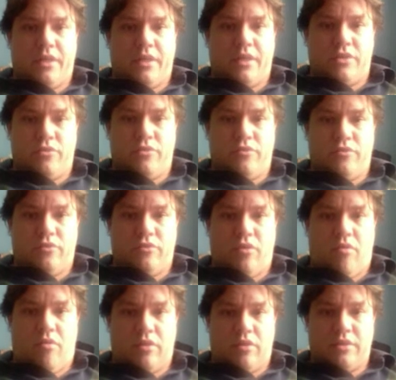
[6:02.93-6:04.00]
And so you
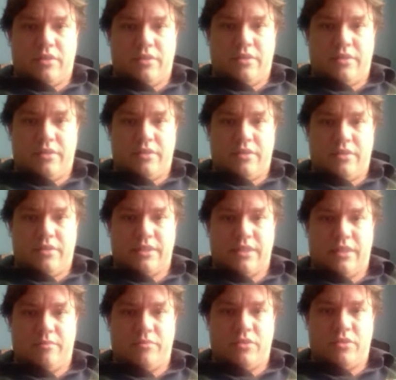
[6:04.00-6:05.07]
draw out the last
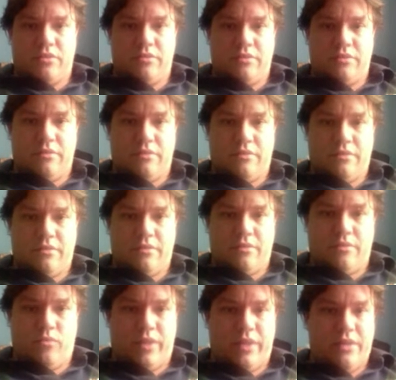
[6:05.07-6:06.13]
clubs
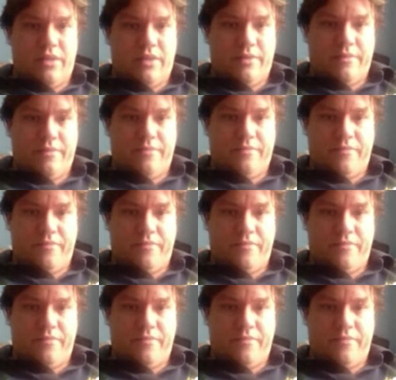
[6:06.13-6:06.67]
winner,